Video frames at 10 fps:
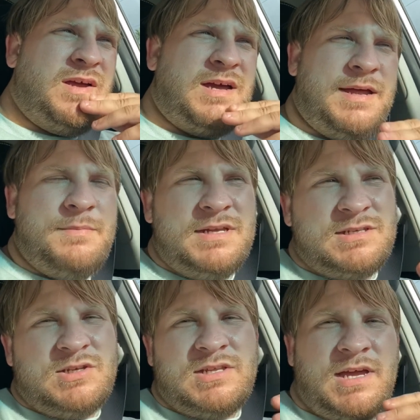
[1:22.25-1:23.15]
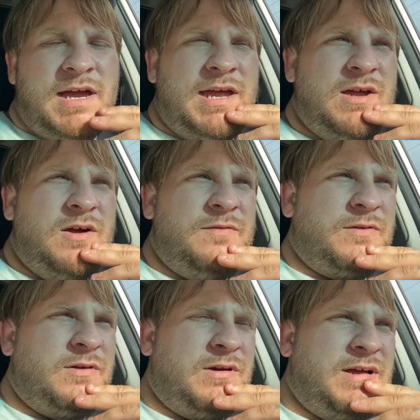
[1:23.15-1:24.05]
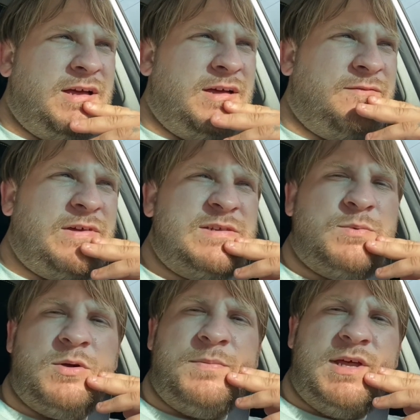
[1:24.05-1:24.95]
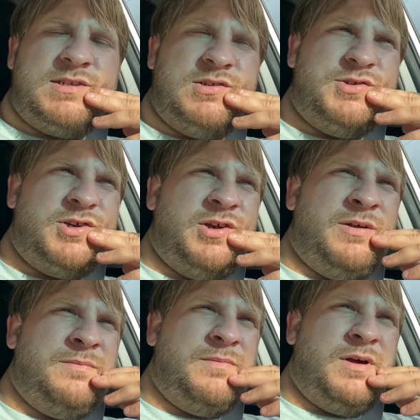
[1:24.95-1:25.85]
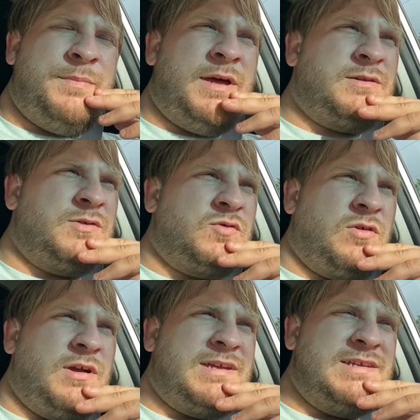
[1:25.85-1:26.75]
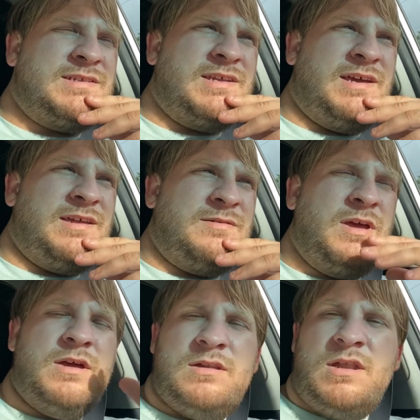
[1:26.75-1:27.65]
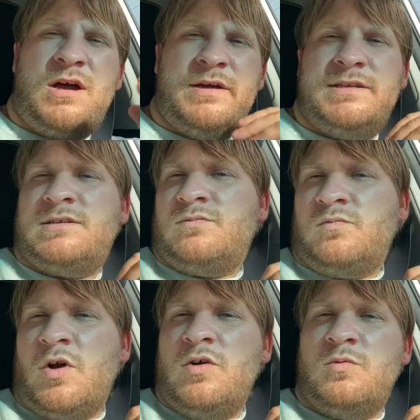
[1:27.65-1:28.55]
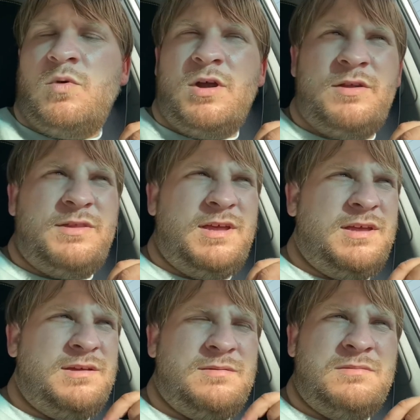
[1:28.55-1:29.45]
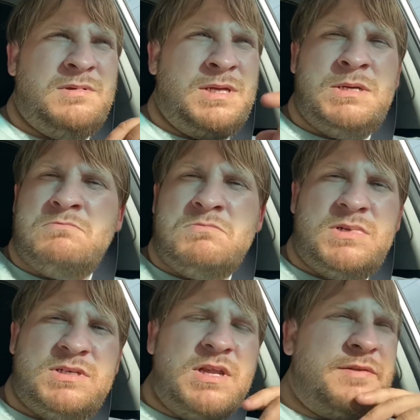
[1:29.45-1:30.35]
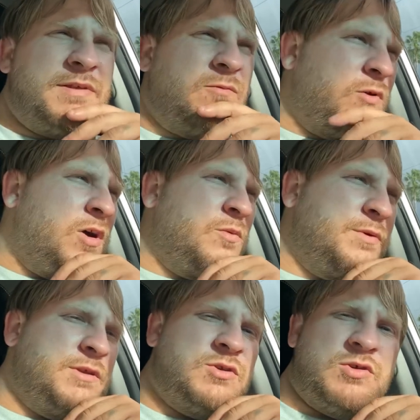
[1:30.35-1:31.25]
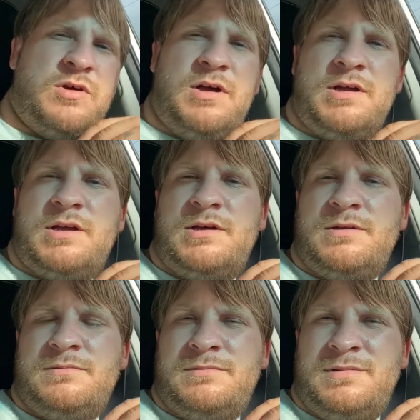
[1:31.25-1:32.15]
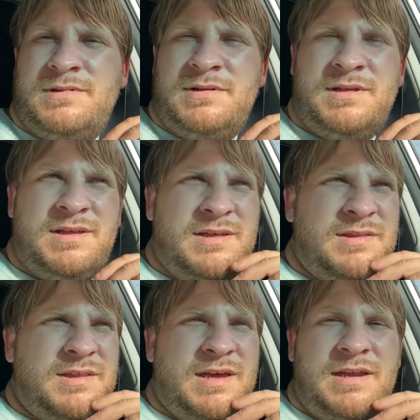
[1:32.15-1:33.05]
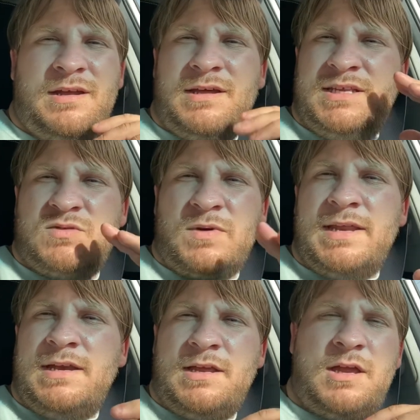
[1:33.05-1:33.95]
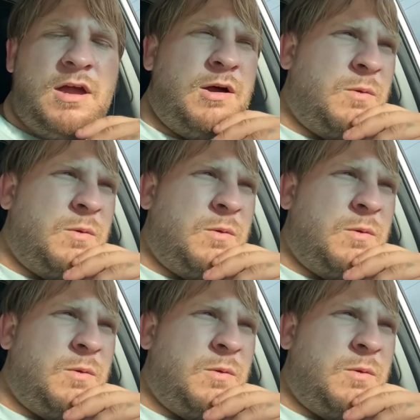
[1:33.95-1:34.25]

I messaged the guy over uh, Facebook Messenger about the truck. He said, no, it's roadworthy nothing wrong with the truck, that uh, it's ready to go.